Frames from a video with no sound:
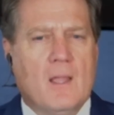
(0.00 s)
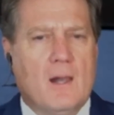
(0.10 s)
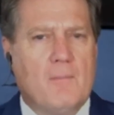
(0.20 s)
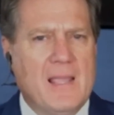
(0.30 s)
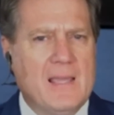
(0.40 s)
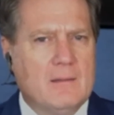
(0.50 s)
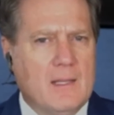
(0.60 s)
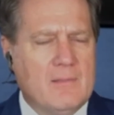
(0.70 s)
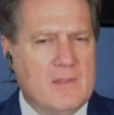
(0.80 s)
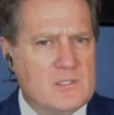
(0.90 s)
Um,
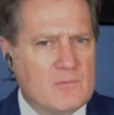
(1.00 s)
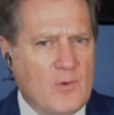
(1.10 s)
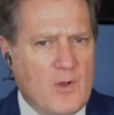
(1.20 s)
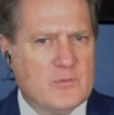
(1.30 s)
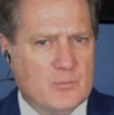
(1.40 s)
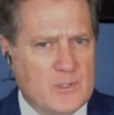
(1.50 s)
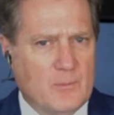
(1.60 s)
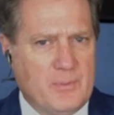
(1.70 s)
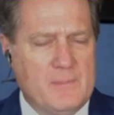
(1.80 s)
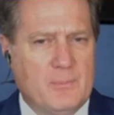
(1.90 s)
and and this involves
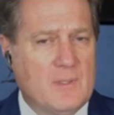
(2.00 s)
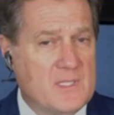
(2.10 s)
real people.